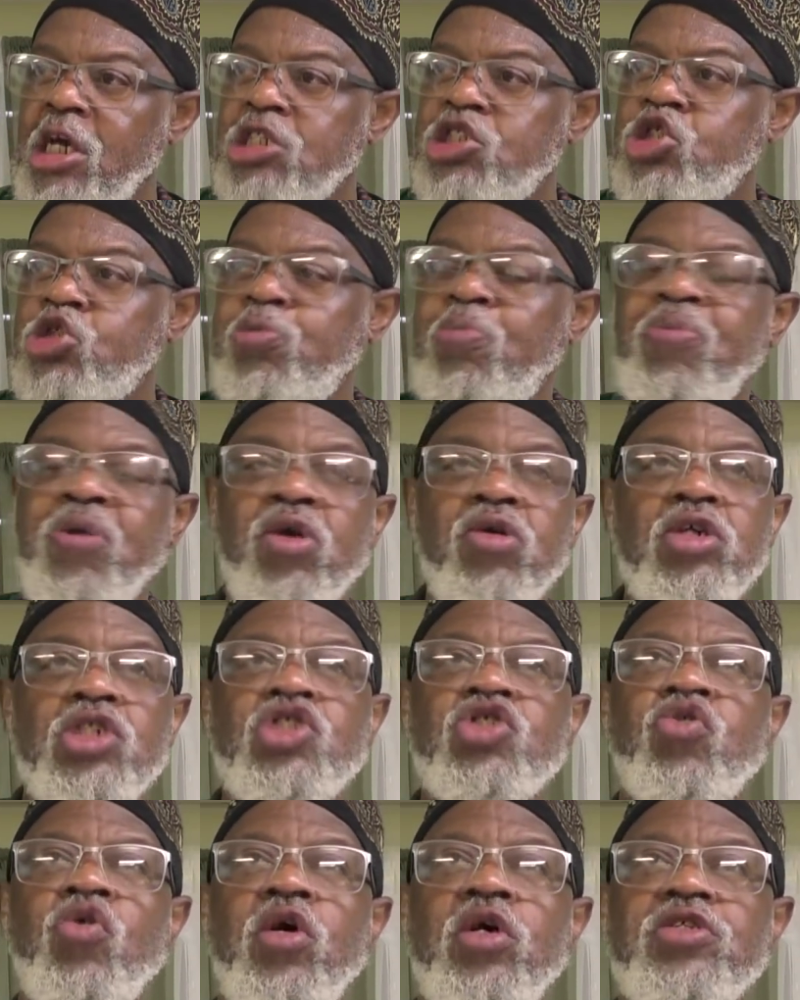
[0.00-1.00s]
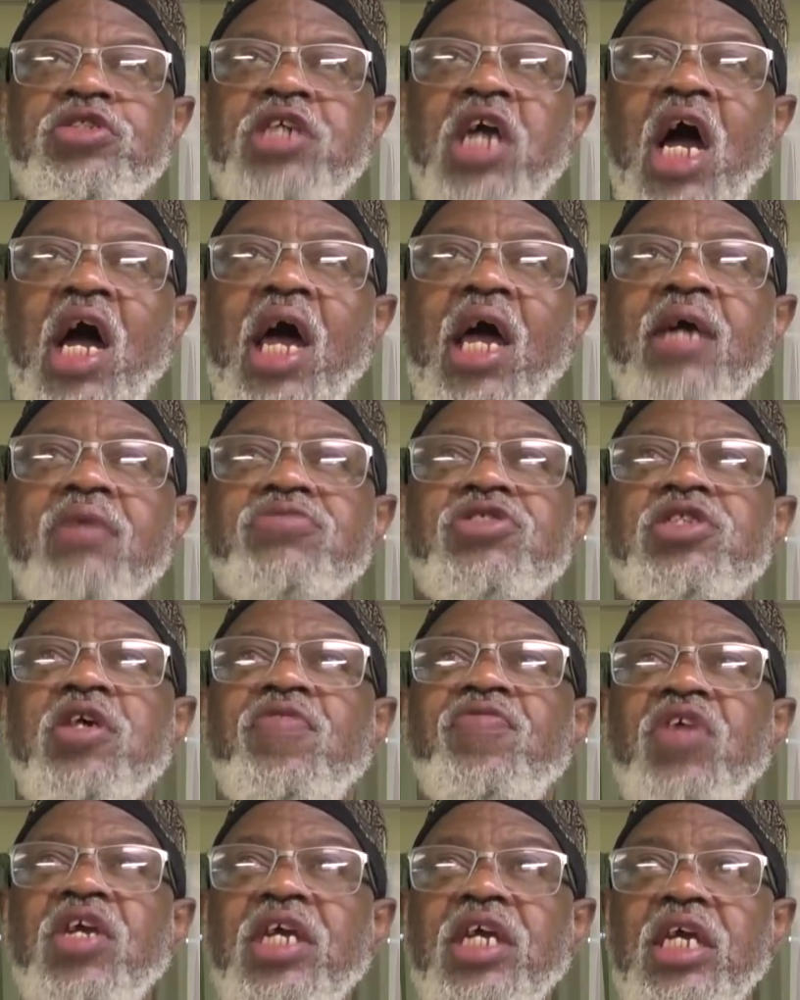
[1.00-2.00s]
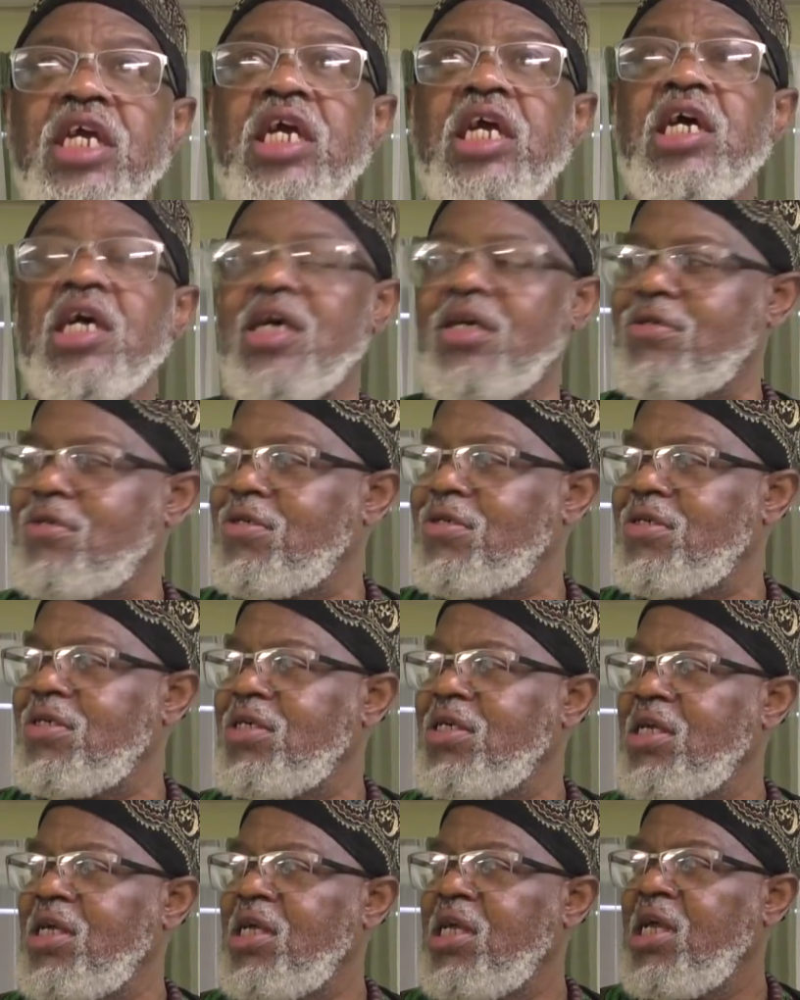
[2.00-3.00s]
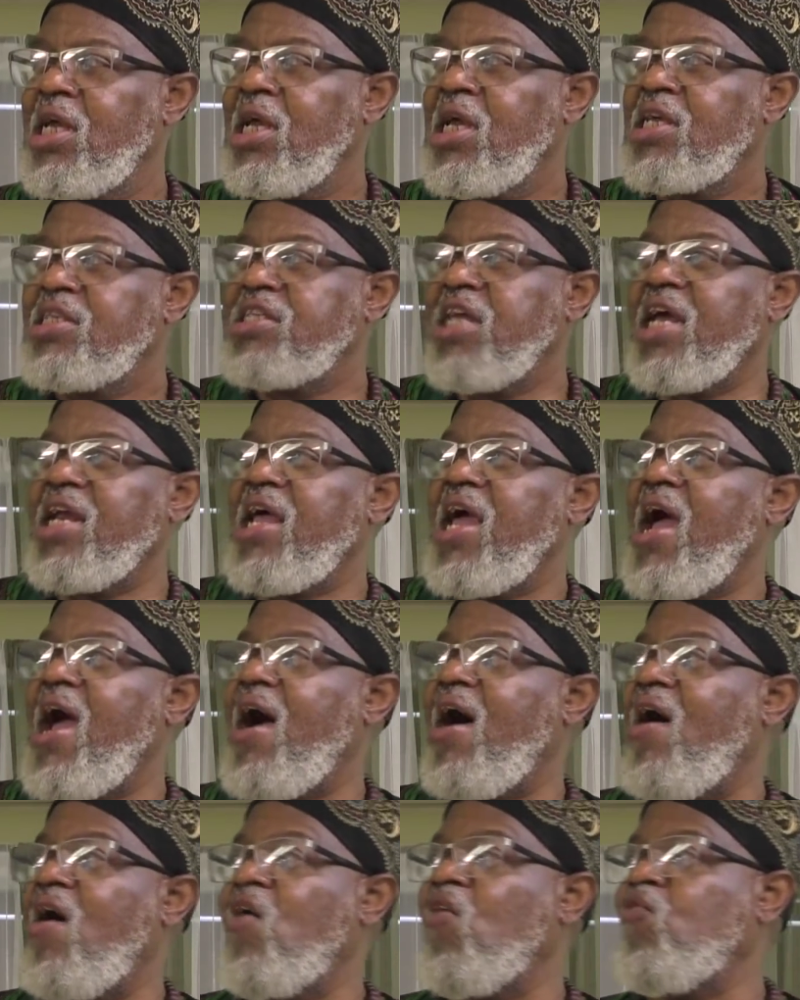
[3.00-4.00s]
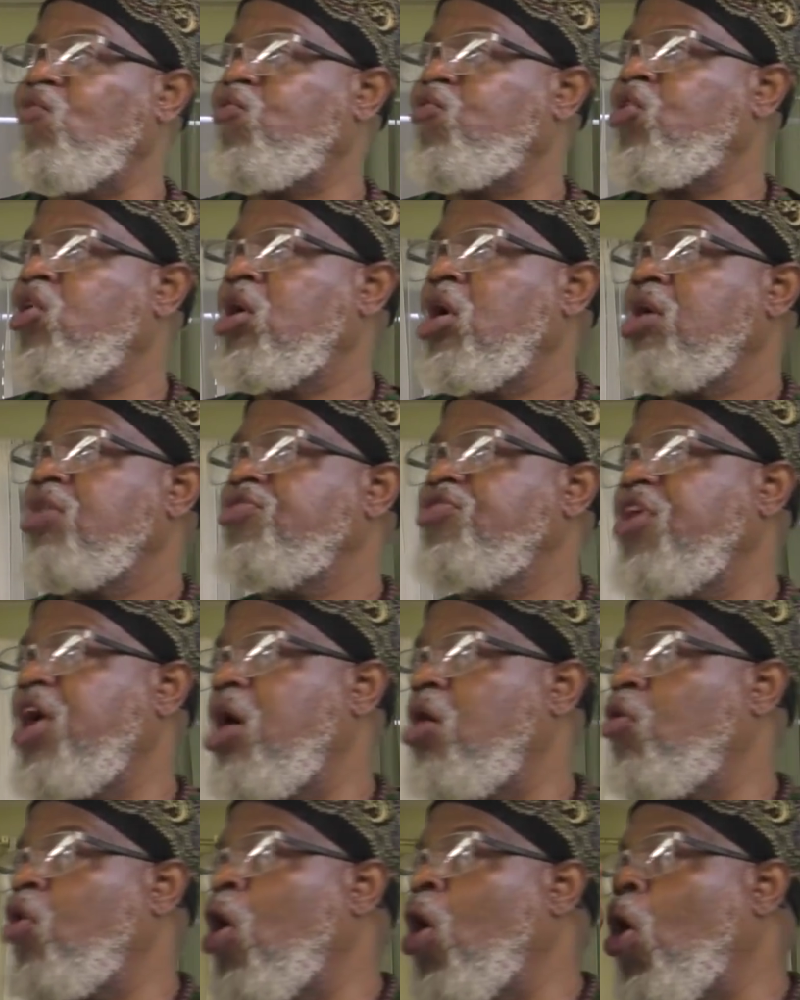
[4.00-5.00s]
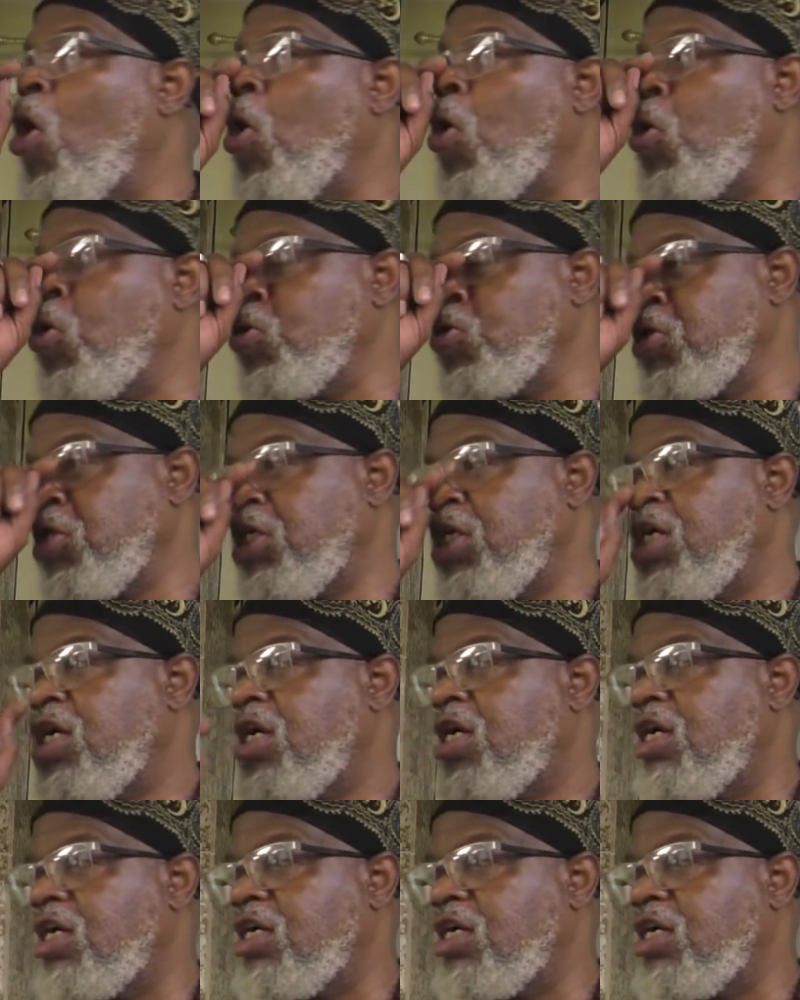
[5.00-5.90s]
Spiritual times of the year that have their own